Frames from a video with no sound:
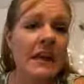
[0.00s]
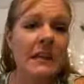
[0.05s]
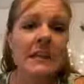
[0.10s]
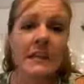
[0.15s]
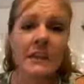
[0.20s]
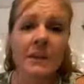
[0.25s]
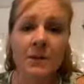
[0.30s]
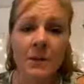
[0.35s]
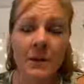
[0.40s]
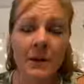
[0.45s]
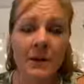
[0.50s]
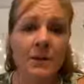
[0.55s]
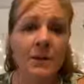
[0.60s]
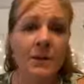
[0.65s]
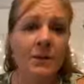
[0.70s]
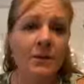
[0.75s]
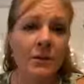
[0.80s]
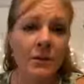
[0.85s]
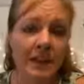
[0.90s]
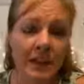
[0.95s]
a
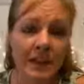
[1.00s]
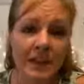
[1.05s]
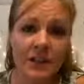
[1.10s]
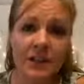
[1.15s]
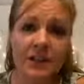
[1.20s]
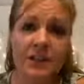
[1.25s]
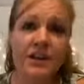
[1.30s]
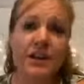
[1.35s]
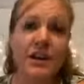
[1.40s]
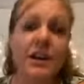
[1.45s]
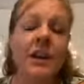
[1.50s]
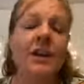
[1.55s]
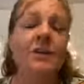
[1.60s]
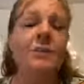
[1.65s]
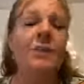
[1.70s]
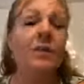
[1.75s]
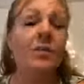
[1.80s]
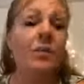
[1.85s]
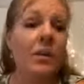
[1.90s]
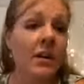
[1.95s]
situation, a relationship,
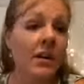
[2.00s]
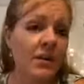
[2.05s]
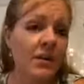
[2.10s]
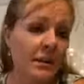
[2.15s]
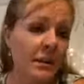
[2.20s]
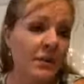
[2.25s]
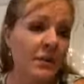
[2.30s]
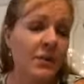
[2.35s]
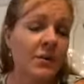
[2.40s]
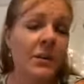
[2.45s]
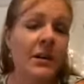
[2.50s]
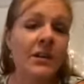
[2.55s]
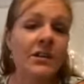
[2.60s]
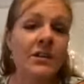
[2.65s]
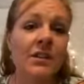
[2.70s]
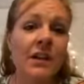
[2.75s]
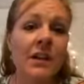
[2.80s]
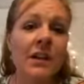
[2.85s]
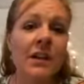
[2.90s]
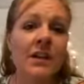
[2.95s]
a work
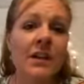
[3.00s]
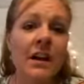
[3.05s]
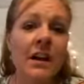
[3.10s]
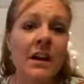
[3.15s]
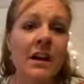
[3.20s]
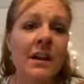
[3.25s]
situation,